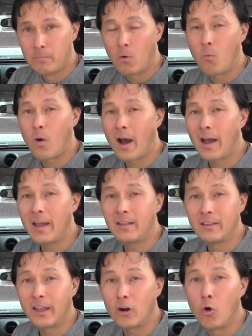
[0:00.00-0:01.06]
But why
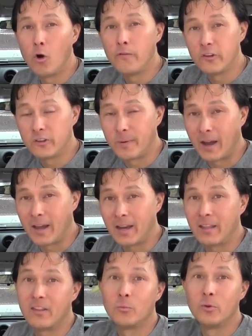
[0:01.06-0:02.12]
let Whole Foods buy it
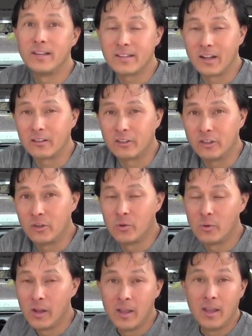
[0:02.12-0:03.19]
and then resell to you